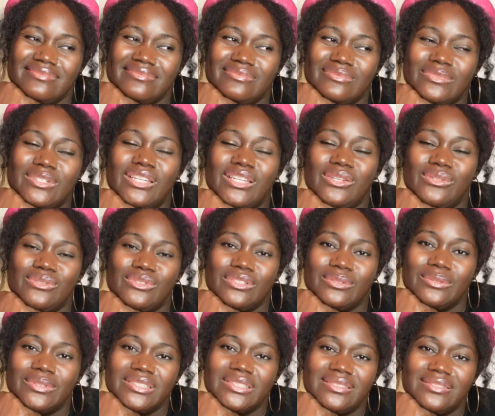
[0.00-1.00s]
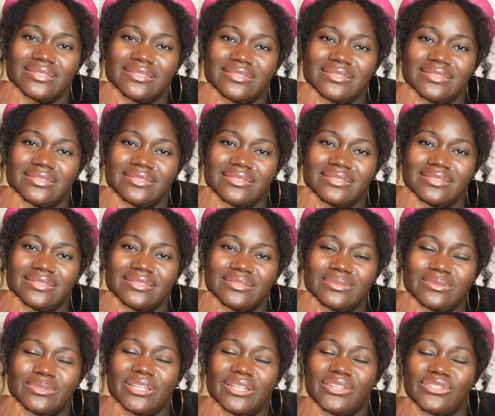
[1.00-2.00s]
what are you doing?
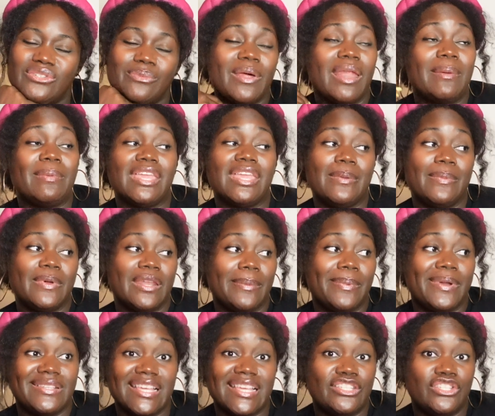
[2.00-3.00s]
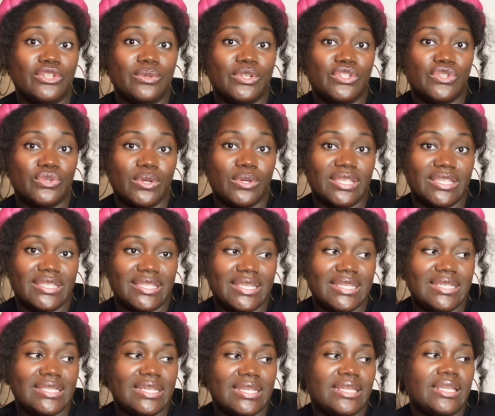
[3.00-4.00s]
what do you do? Well, I'm gonna keep it up because I do enjoy the
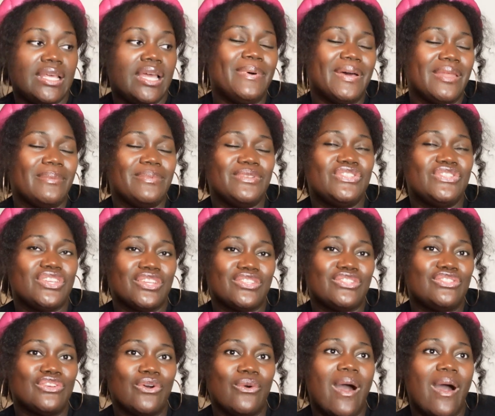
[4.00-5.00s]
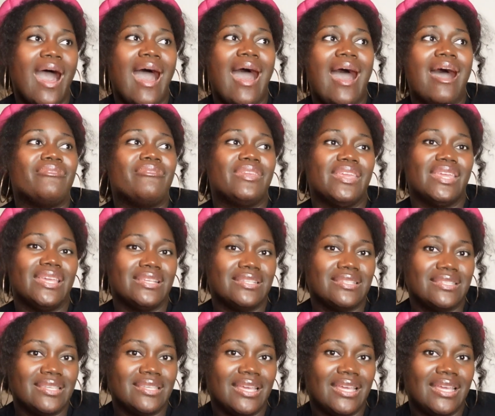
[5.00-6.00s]
season, but it was just so
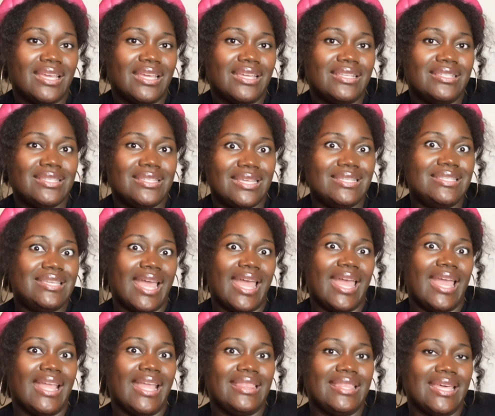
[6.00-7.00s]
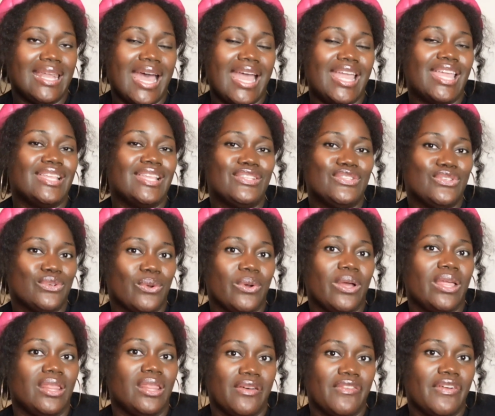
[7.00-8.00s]
obvious today that I
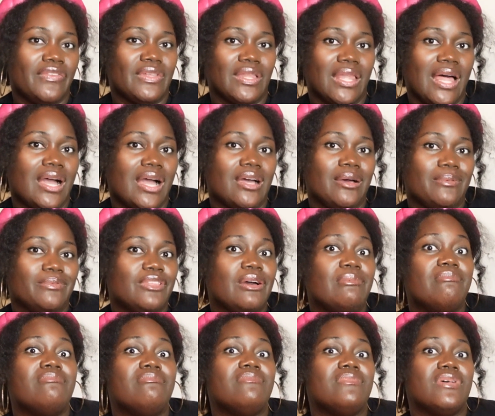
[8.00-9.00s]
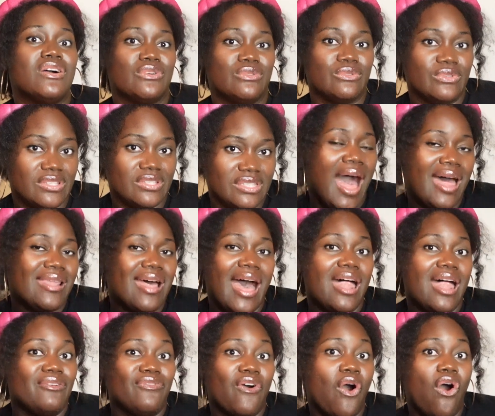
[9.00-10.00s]
enjoy Love After Lockup the most
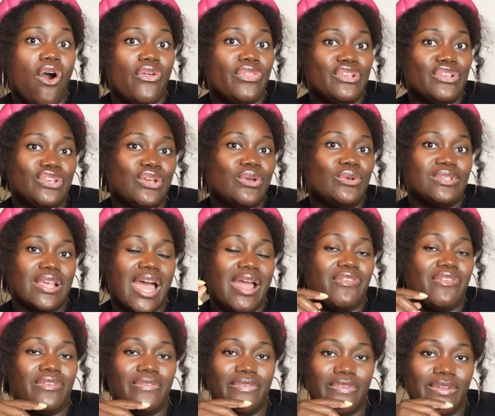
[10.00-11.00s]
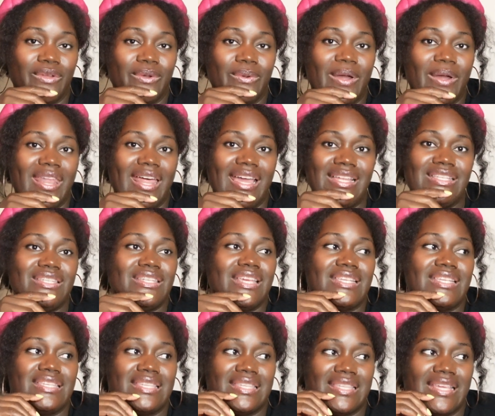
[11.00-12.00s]
out of all the shows I review. And I
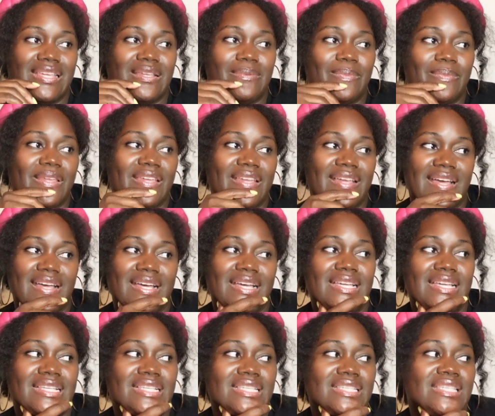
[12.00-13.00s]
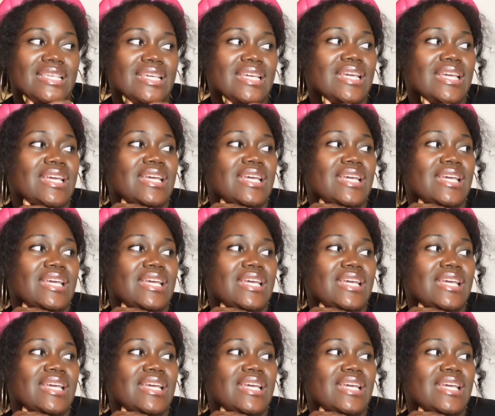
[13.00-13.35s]
just think because